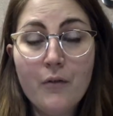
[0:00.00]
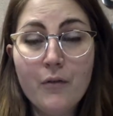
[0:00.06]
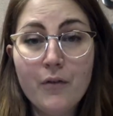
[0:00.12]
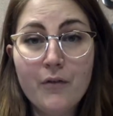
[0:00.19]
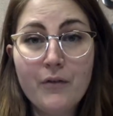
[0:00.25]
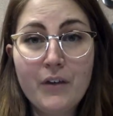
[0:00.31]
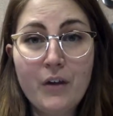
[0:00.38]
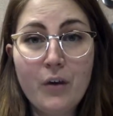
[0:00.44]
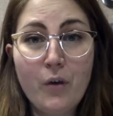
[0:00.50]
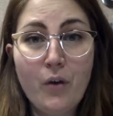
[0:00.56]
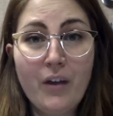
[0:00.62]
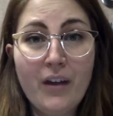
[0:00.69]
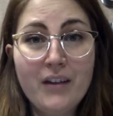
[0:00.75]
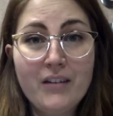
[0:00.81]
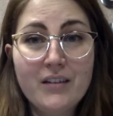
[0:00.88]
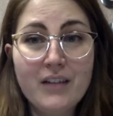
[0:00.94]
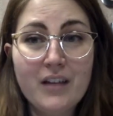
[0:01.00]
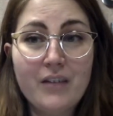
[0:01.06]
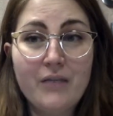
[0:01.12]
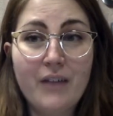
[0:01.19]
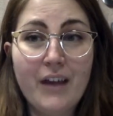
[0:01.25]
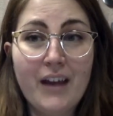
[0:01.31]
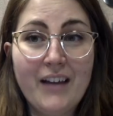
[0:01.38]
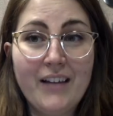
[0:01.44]
for violas
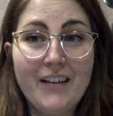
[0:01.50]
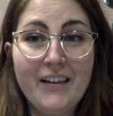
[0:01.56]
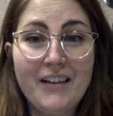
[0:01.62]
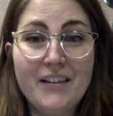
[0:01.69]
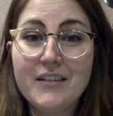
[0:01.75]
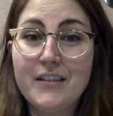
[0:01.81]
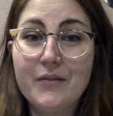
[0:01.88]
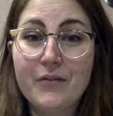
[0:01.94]
and violins.